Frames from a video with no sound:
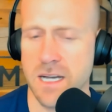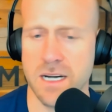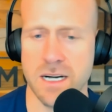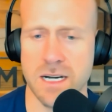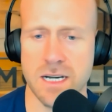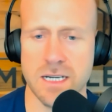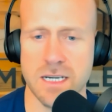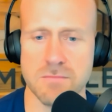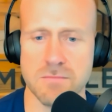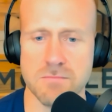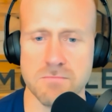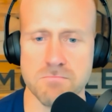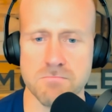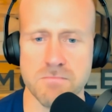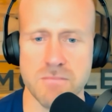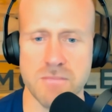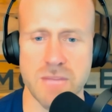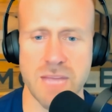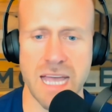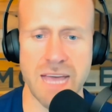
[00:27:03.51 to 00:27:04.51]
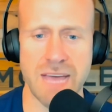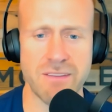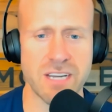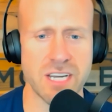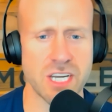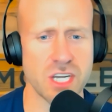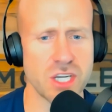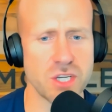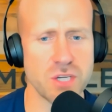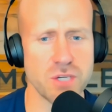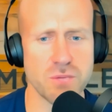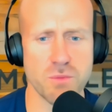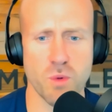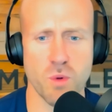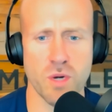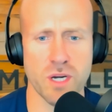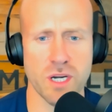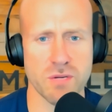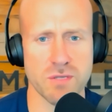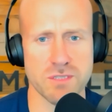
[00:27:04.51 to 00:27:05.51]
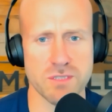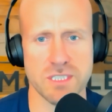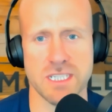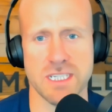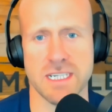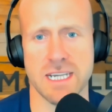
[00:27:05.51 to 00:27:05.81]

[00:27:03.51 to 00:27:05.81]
having a good morning routine,